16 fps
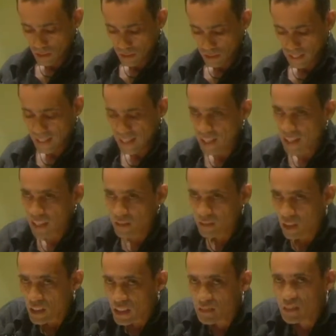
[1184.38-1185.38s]
I have,
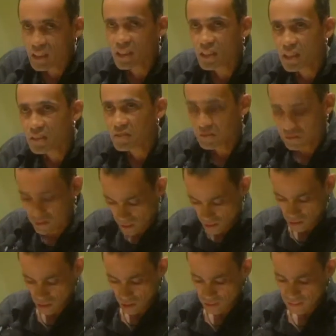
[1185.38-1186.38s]
however, lived
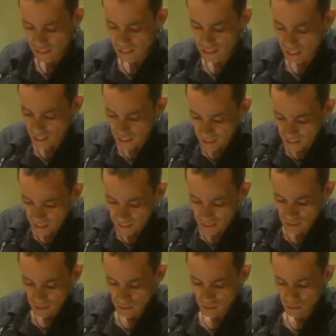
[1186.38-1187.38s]

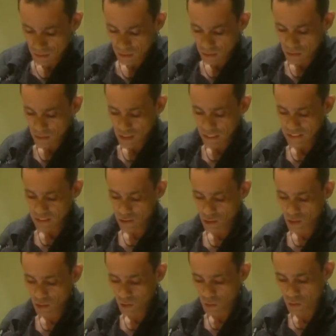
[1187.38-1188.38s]
alongside and in
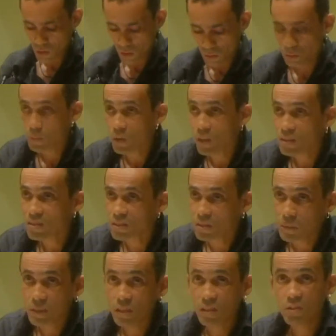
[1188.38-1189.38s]
close
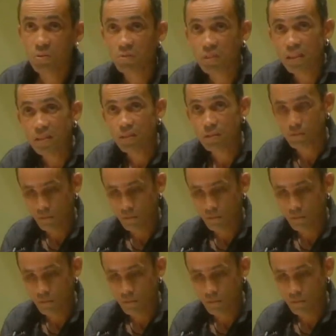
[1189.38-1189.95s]
proximity to death.